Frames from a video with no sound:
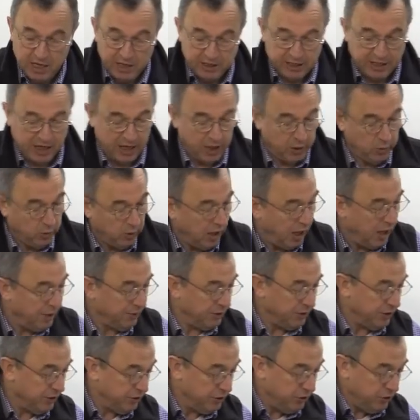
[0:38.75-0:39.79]
Now, I'm
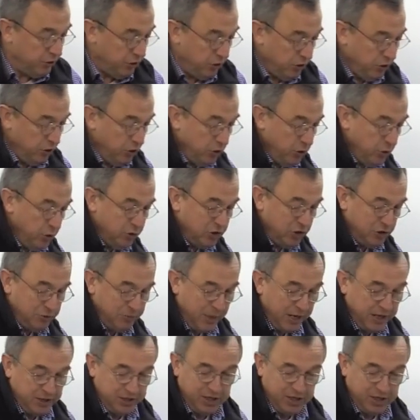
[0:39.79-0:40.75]
going to use as my